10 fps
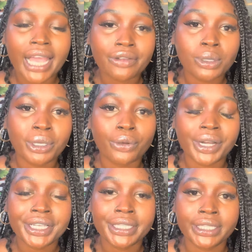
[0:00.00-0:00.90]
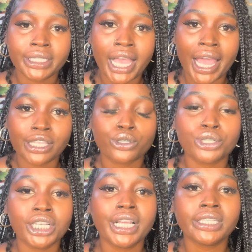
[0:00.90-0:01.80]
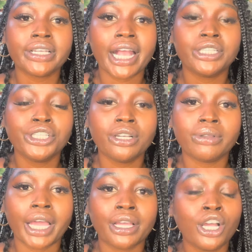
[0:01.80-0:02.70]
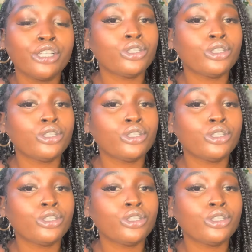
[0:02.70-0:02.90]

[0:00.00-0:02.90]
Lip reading: have to be already set, so she gets an idea of like,